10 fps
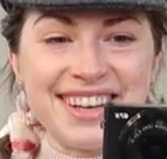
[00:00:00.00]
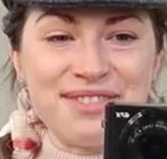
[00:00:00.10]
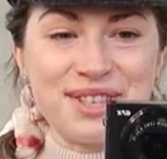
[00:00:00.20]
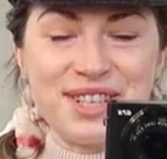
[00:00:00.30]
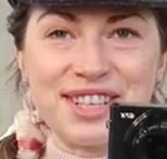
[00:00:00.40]
I
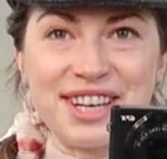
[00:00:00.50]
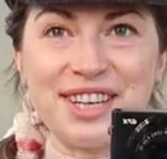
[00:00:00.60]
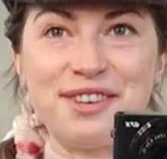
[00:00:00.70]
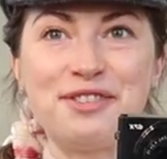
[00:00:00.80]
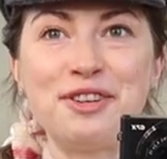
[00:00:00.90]
was just
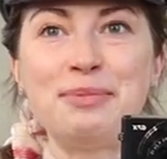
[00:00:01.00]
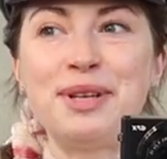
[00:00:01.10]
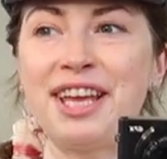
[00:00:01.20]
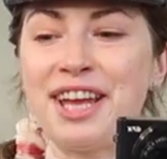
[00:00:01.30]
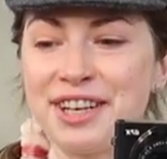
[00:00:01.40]
kind of
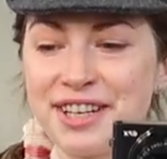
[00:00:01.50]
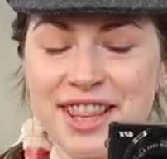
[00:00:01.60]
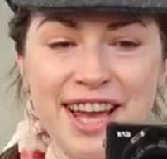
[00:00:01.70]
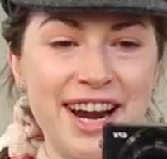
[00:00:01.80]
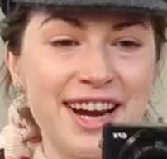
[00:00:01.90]
filming here
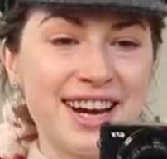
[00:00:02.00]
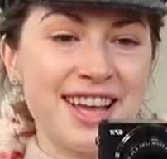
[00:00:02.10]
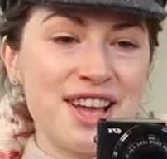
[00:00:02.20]
and there,